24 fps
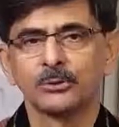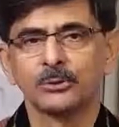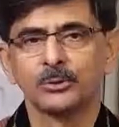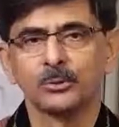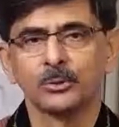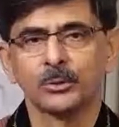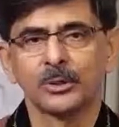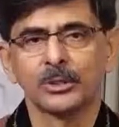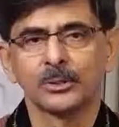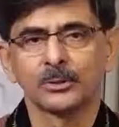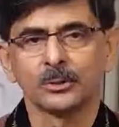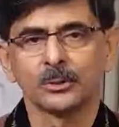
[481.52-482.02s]
to
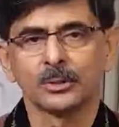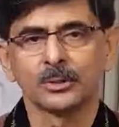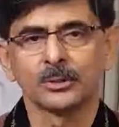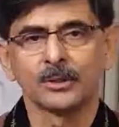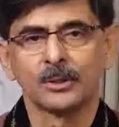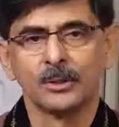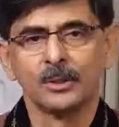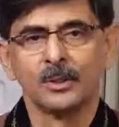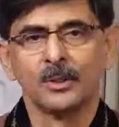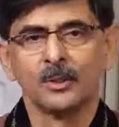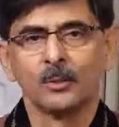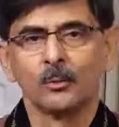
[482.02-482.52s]
do it, or
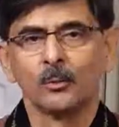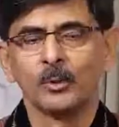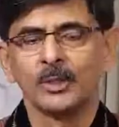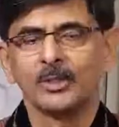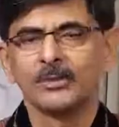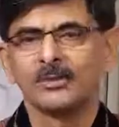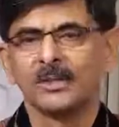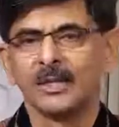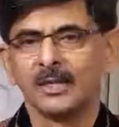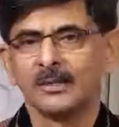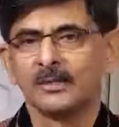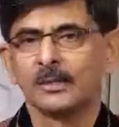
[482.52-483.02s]
we
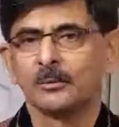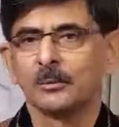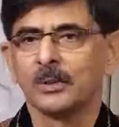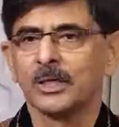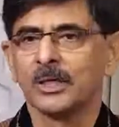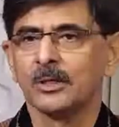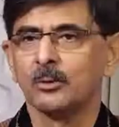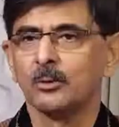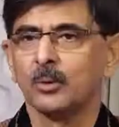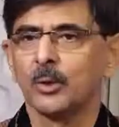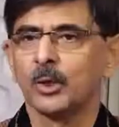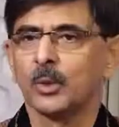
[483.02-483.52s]
think that we
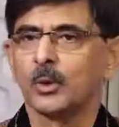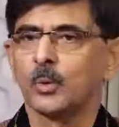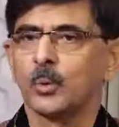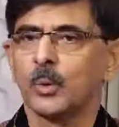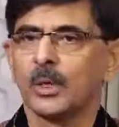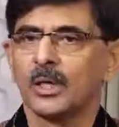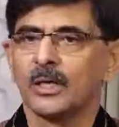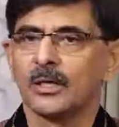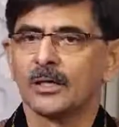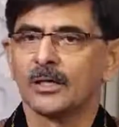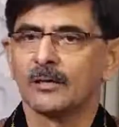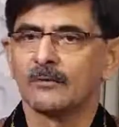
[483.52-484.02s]
can do it
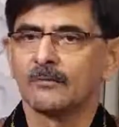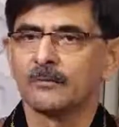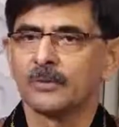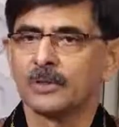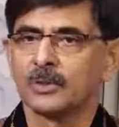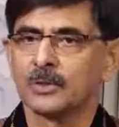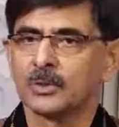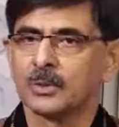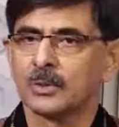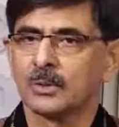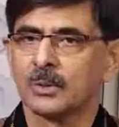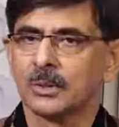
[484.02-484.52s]
well enough,
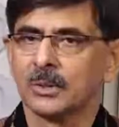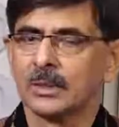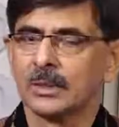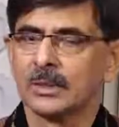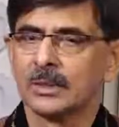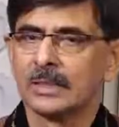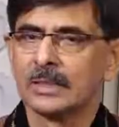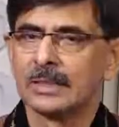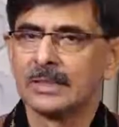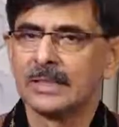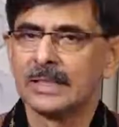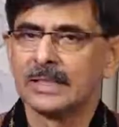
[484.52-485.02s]
it's
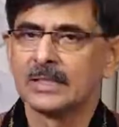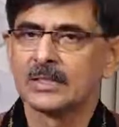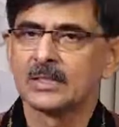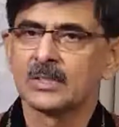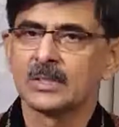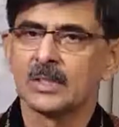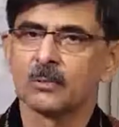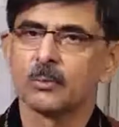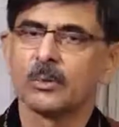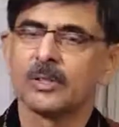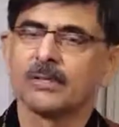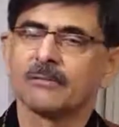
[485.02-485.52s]
thence
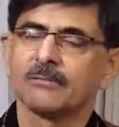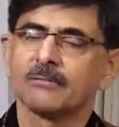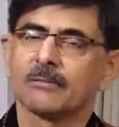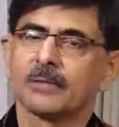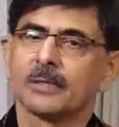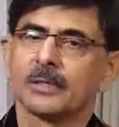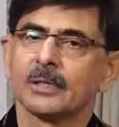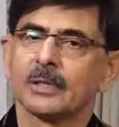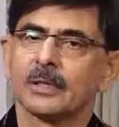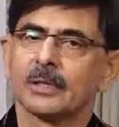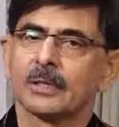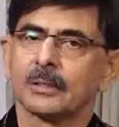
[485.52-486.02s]
that we have
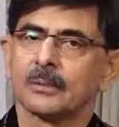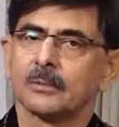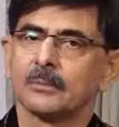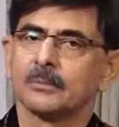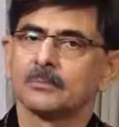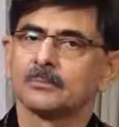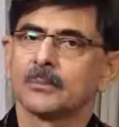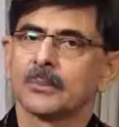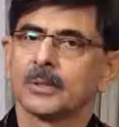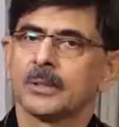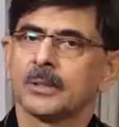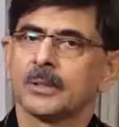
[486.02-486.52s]

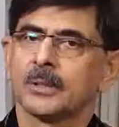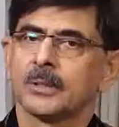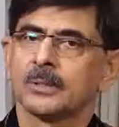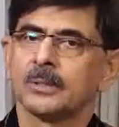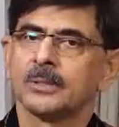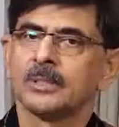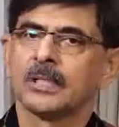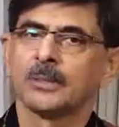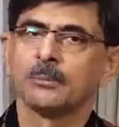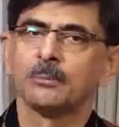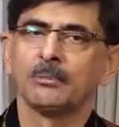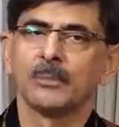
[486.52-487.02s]

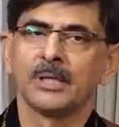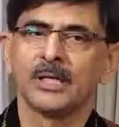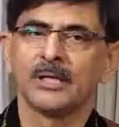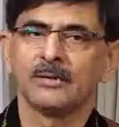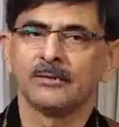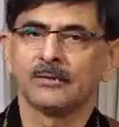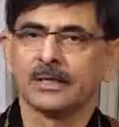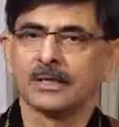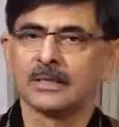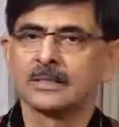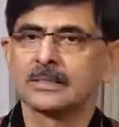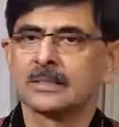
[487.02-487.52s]
done many
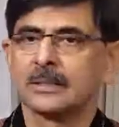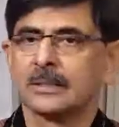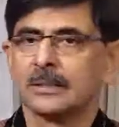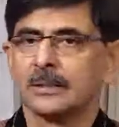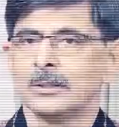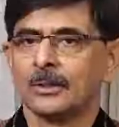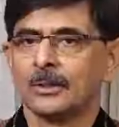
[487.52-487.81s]
things.